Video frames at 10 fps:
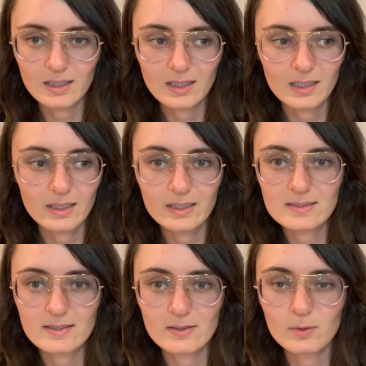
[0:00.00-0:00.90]
is
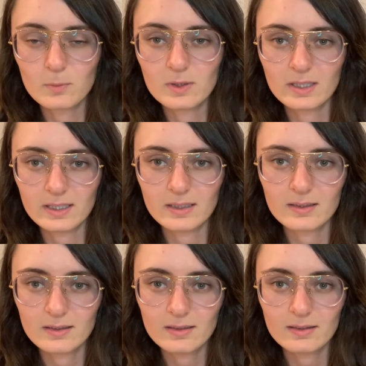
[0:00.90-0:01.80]
the one
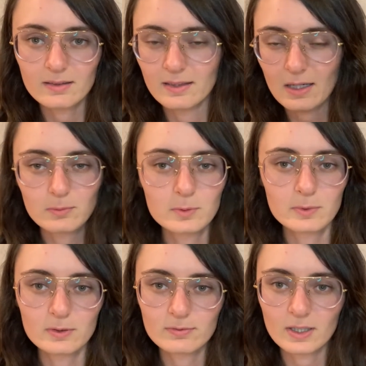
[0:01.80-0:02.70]
that will
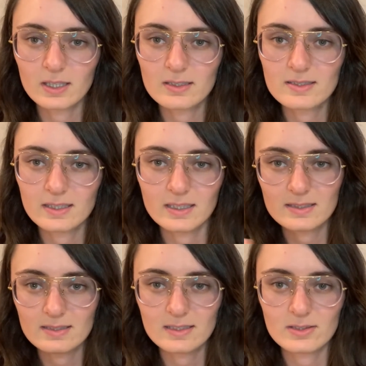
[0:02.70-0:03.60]
move first. It's
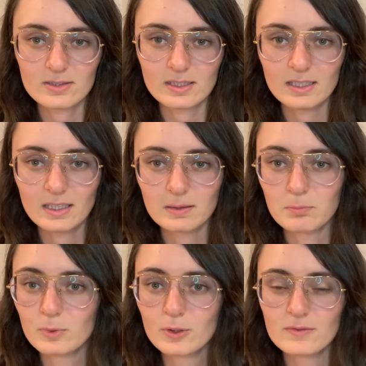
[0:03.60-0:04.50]
essentially like
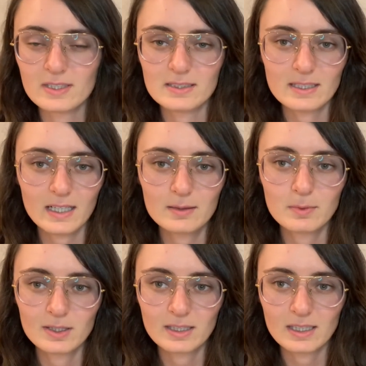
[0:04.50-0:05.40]
move the entire
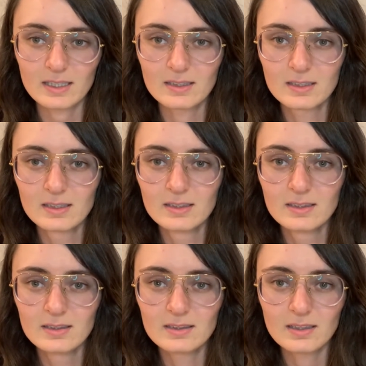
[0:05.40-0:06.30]
market.
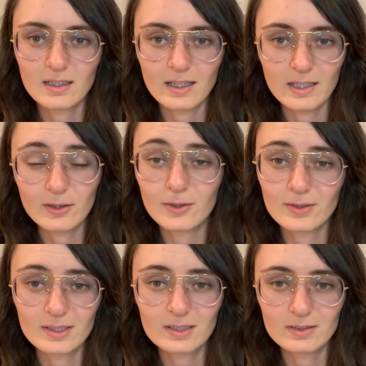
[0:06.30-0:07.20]
And I know
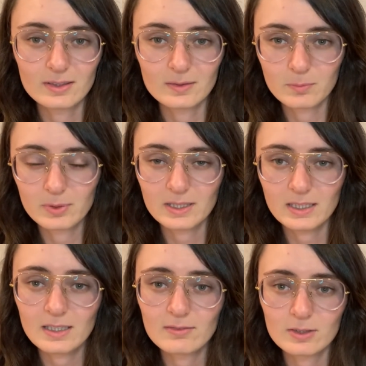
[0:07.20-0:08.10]
there are
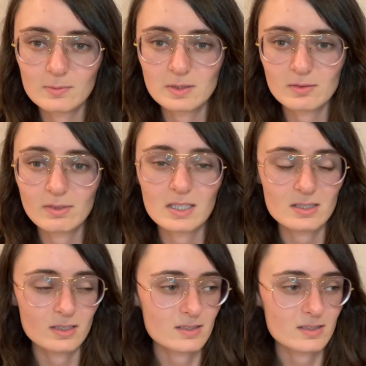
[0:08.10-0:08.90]
plenty of crypto investors